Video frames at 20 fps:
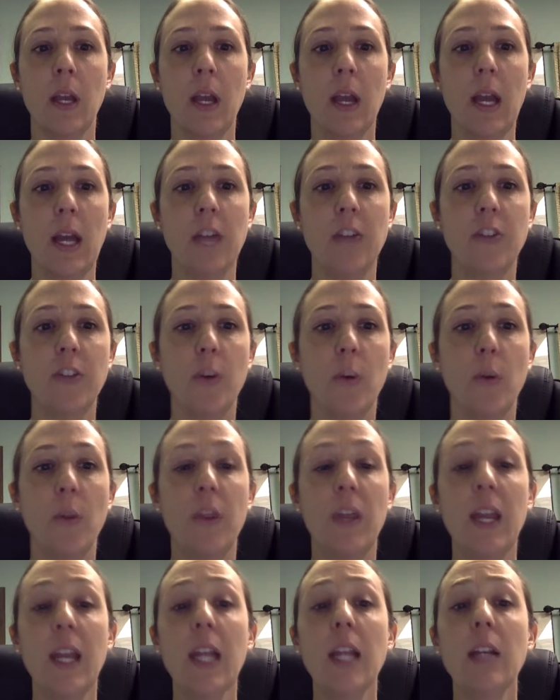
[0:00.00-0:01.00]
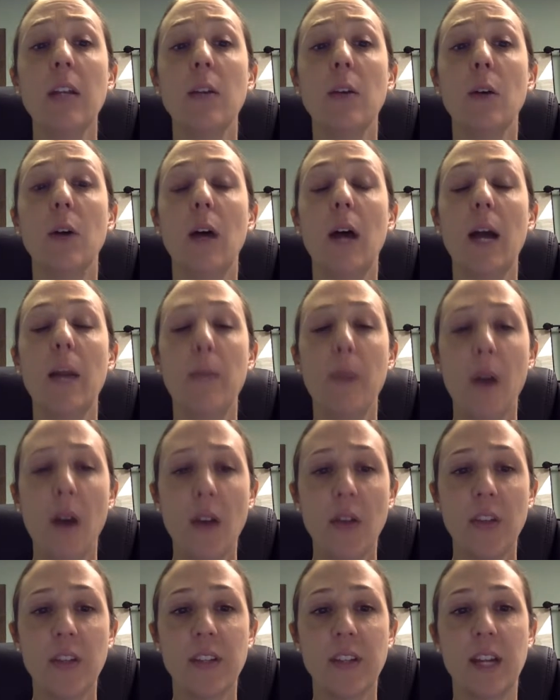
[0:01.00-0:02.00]
And so they
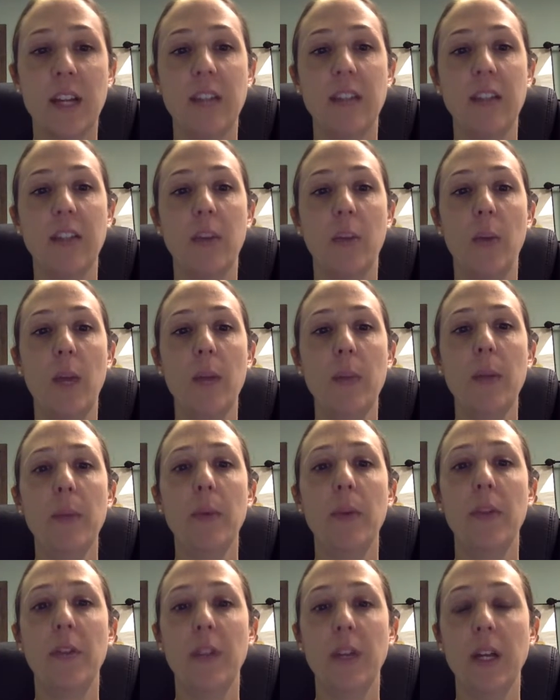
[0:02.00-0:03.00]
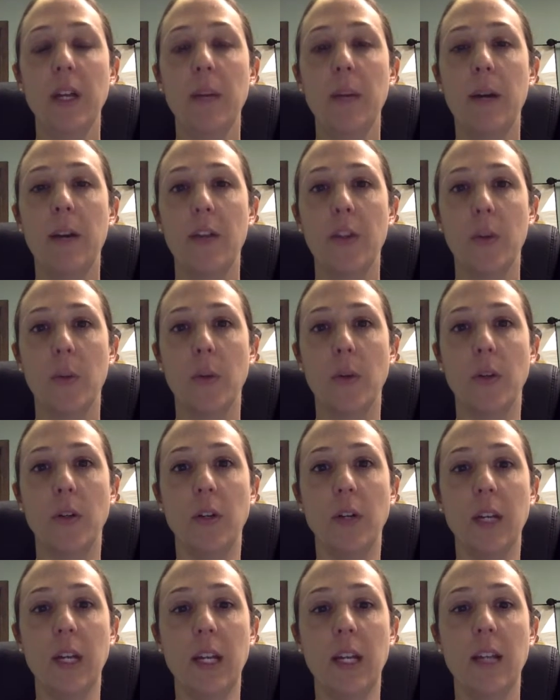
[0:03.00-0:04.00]
hypothesized that the way people think about the
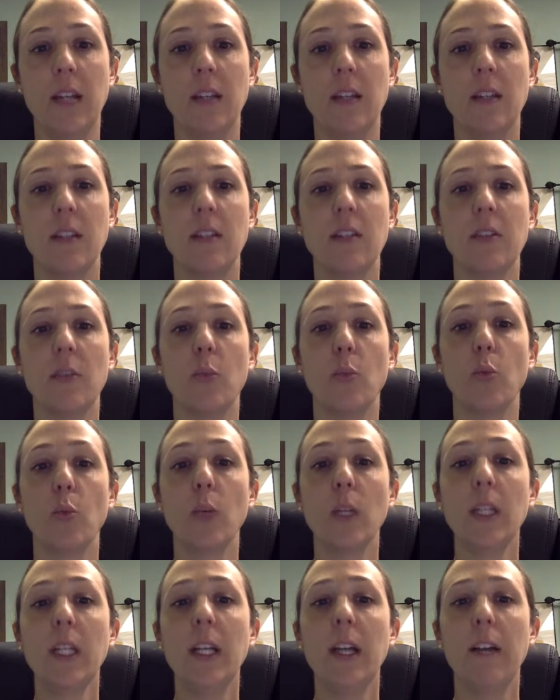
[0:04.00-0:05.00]
world is really